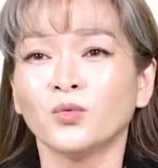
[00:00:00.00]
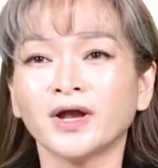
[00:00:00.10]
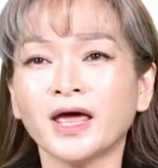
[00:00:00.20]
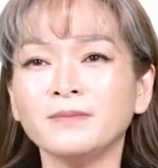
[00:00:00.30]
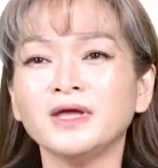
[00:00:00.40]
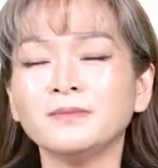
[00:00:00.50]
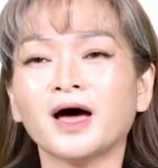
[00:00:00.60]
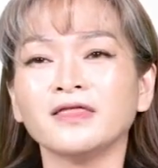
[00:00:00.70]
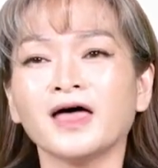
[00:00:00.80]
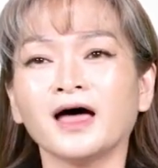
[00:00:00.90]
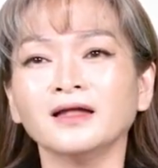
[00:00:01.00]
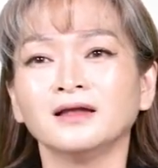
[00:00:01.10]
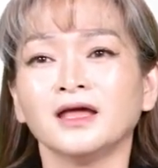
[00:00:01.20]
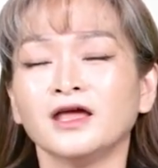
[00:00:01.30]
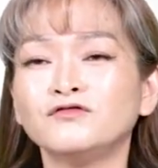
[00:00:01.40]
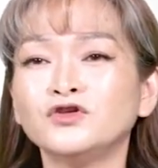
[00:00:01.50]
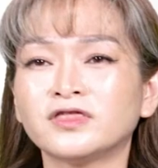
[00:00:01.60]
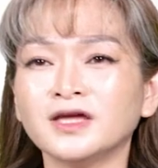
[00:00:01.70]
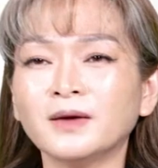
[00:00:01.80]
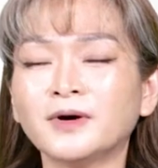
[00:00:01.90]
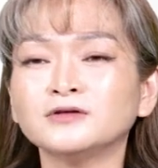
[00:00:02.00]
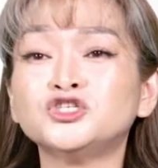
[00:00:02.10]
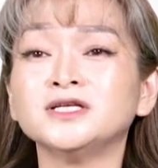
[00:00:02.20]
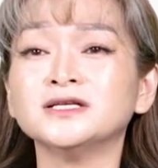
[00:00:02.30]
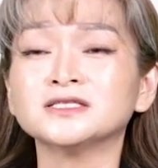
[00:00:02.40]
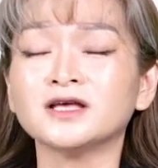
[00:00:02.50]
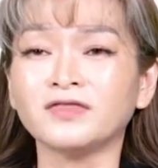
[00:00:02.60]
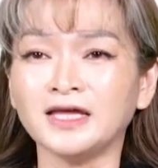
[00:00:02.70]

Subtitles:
What I mean by that, if you think about genius of